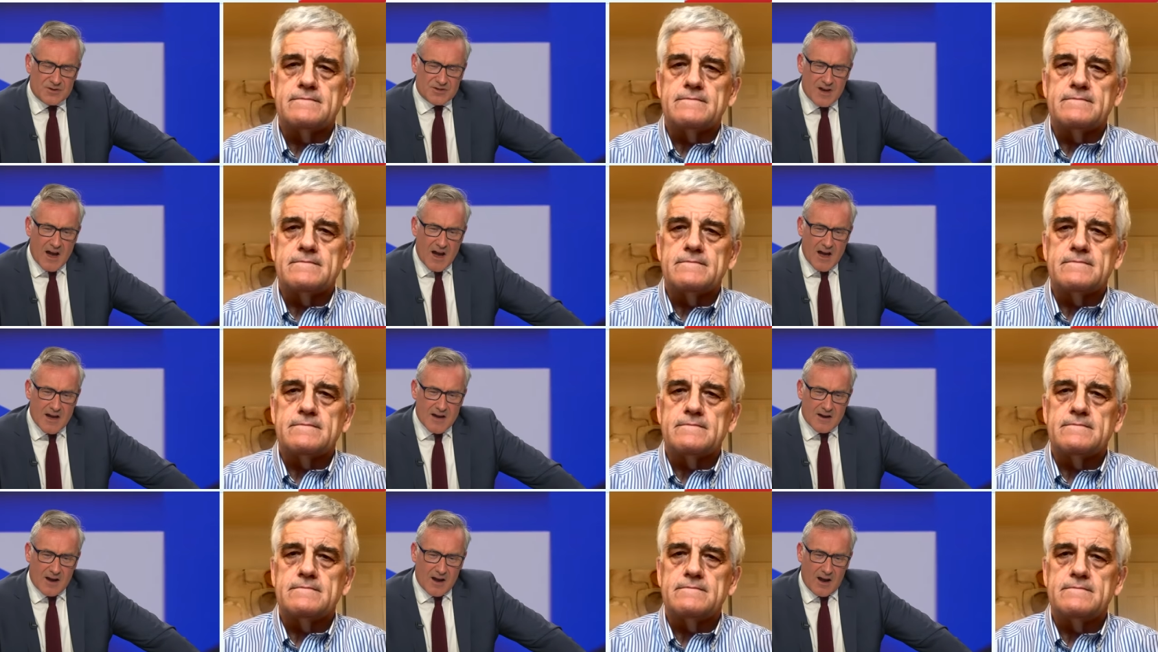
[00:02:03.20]
Speaker 1: you
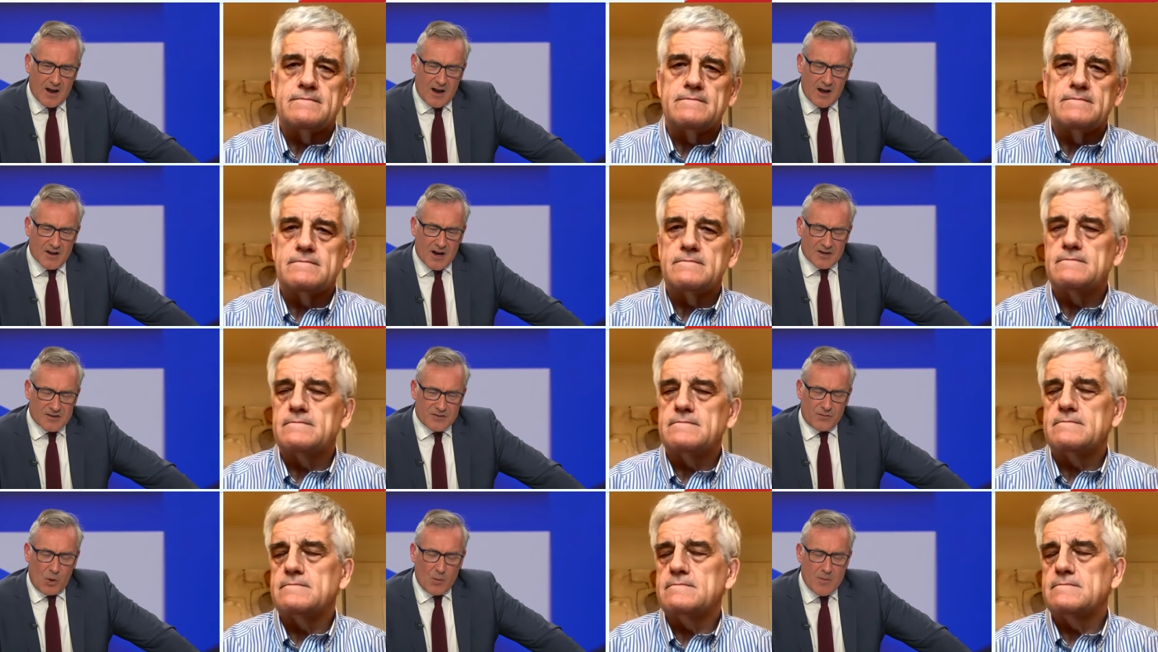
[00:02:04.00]
say, uh, as
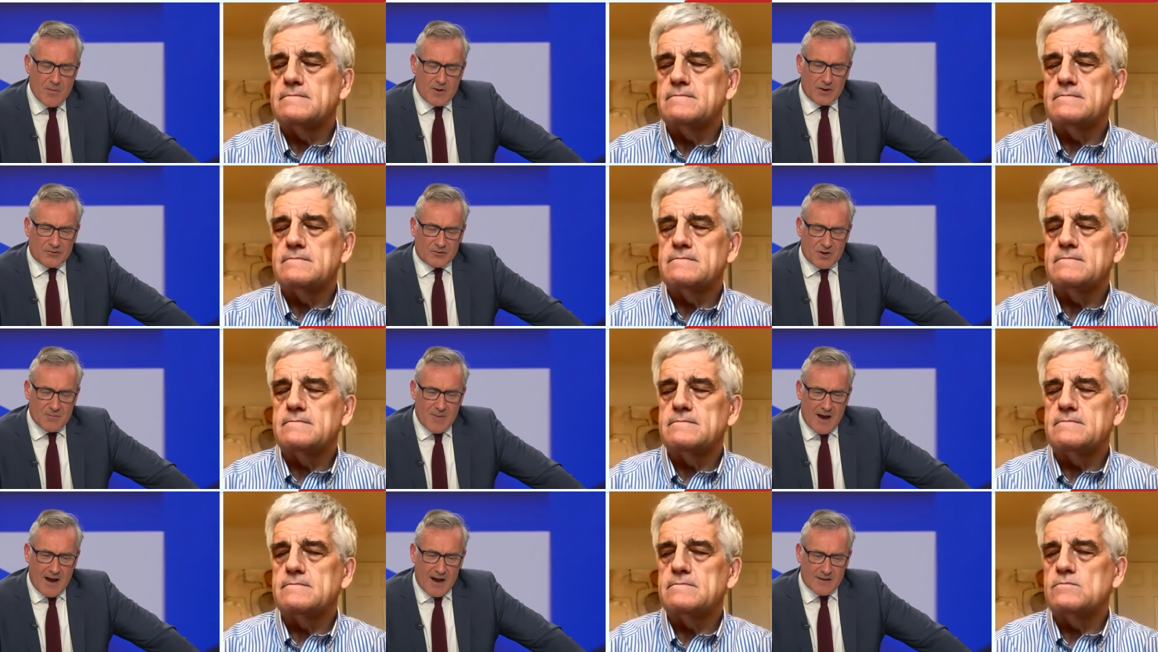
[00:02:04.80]
a former military
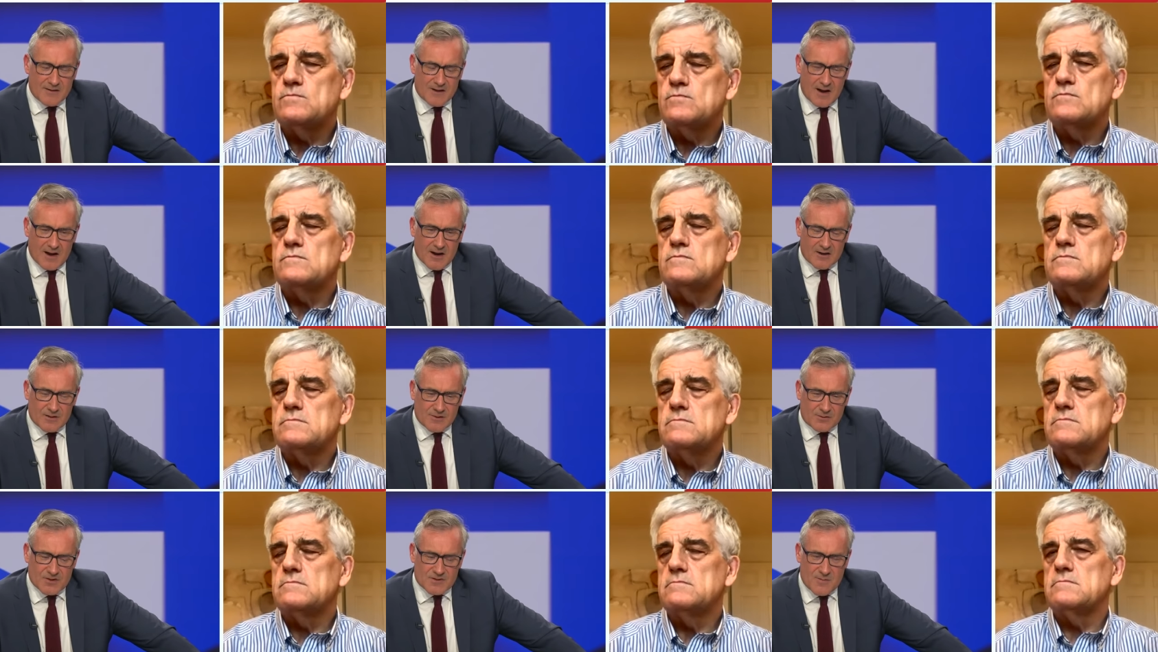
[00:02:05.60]
man, uh,
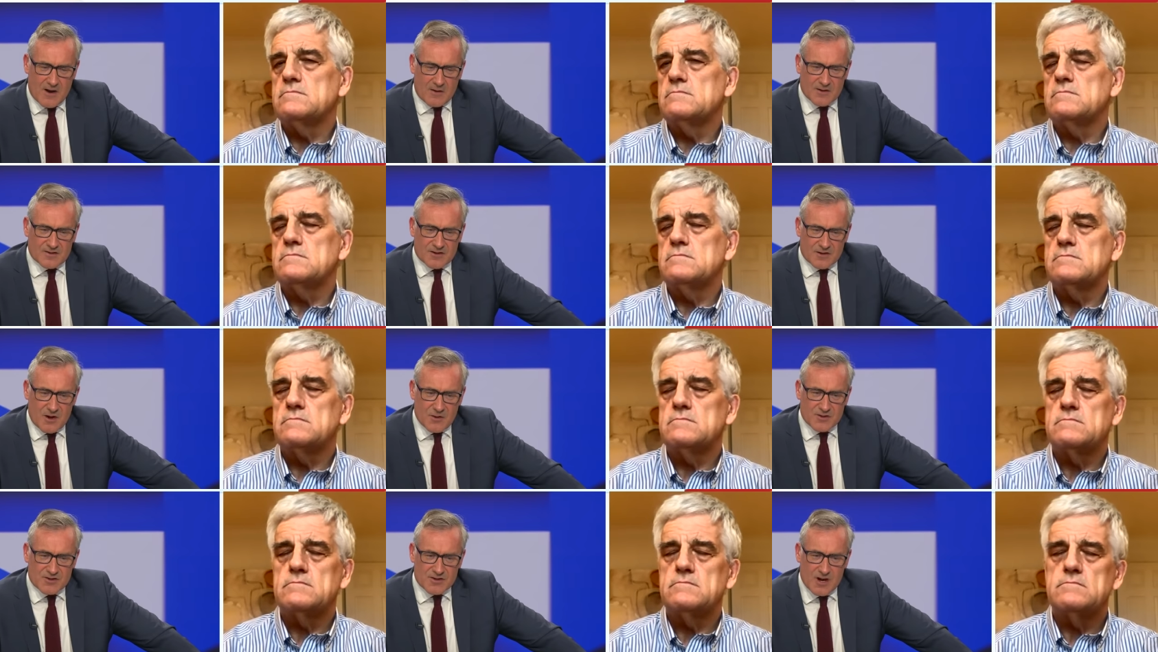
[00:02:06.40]
Chris Parry, to
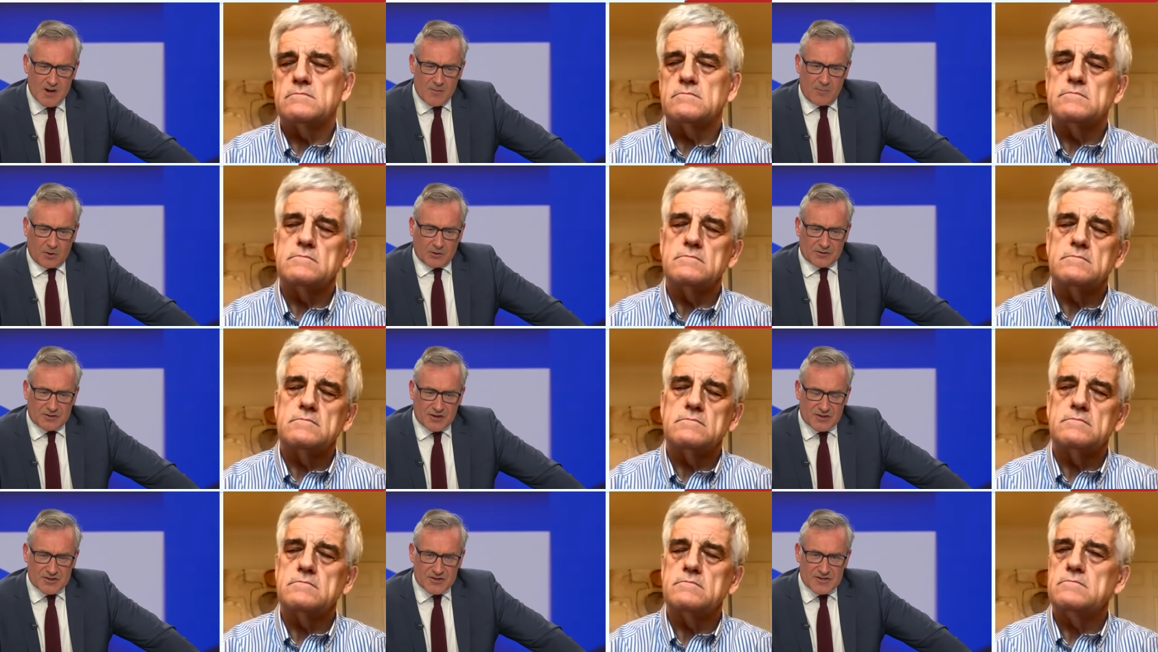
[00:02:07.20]
those
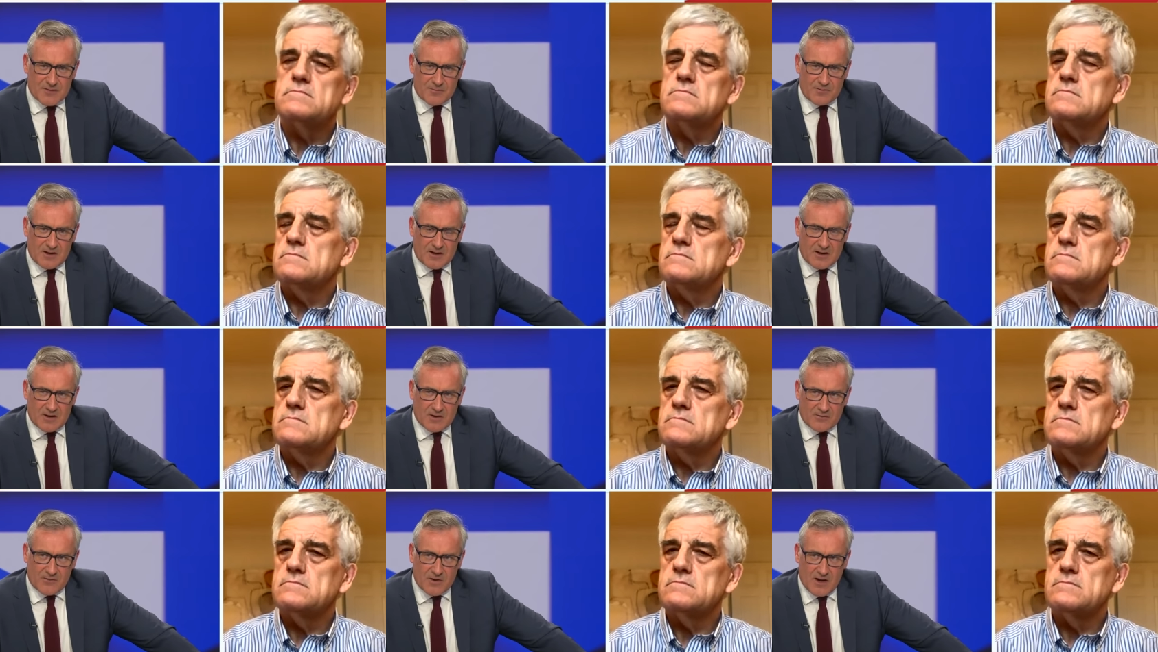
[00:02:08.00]
politicians. I'm
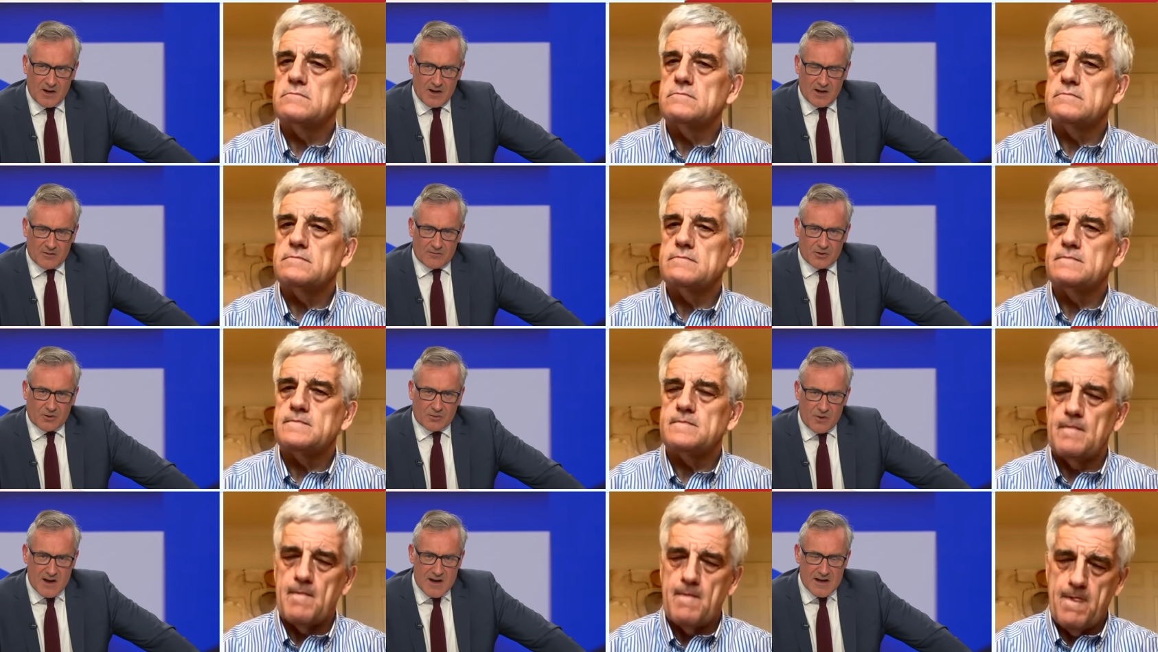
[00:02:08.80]
thinking of, of the
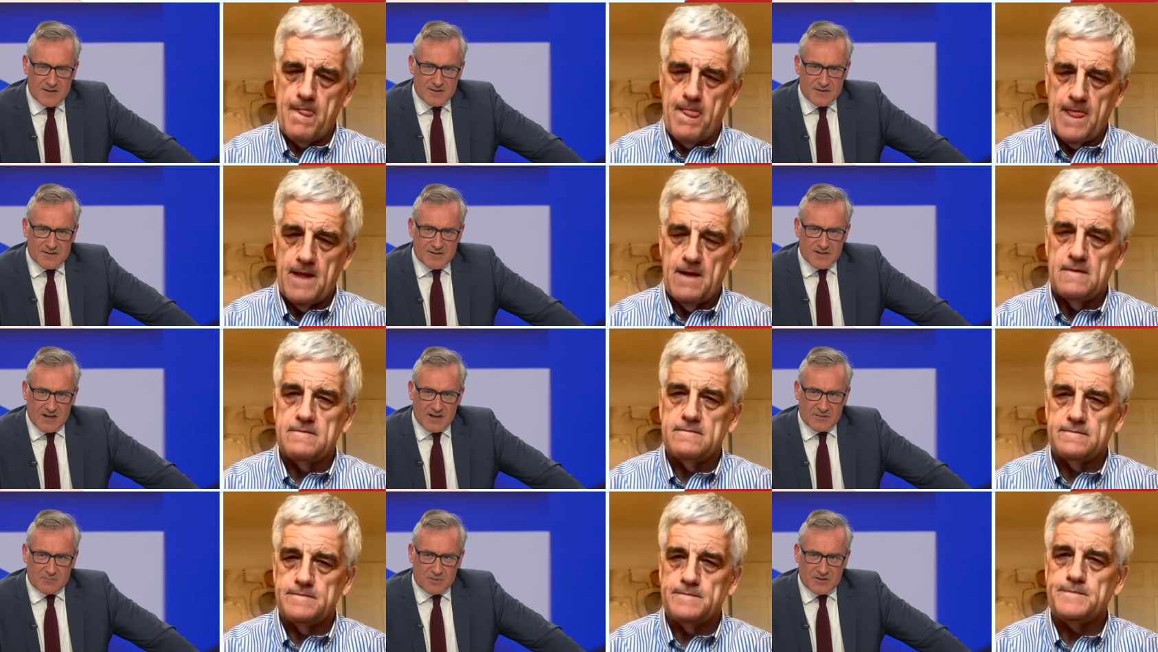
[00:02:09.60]
Greens
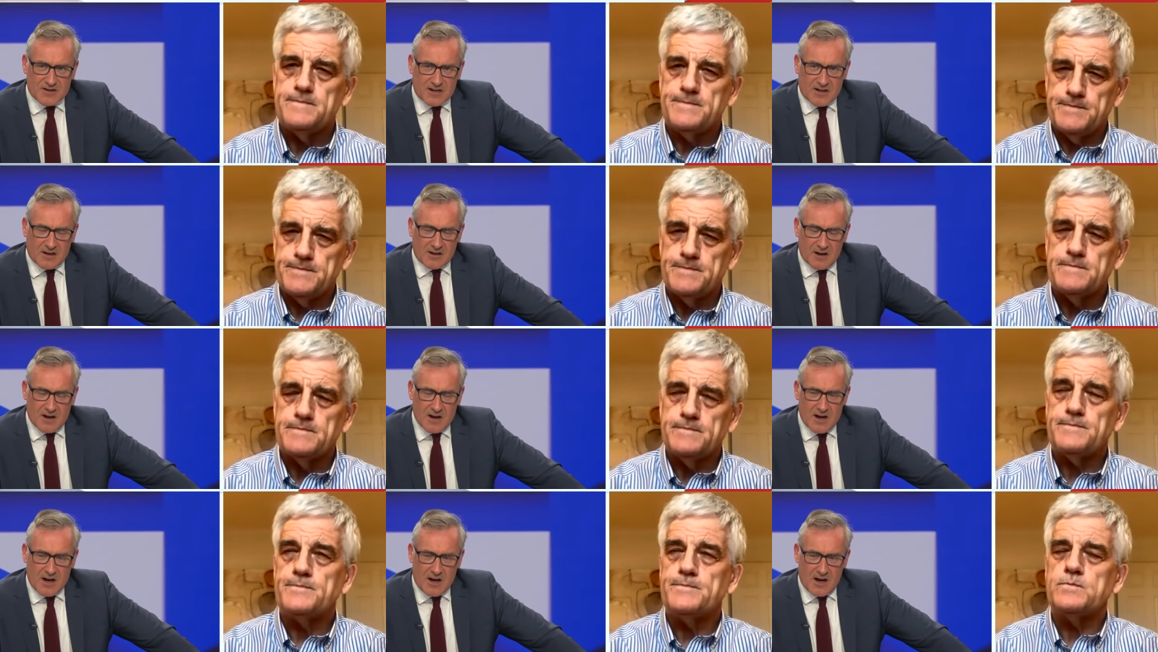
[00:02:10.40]
in
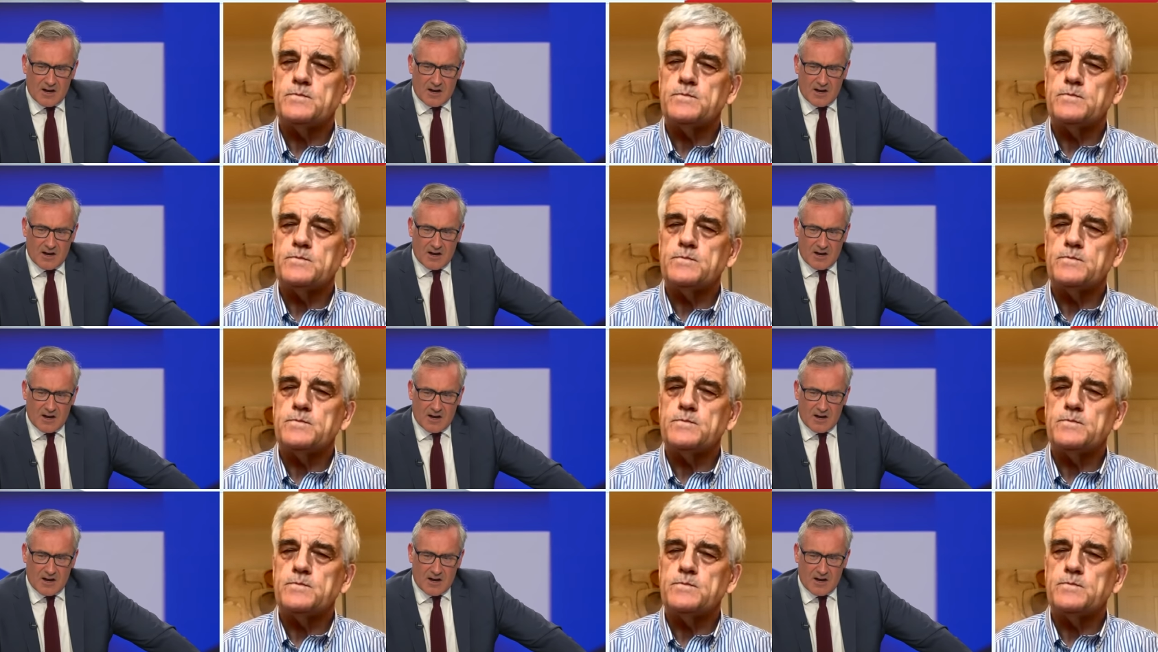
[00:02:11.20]
particular.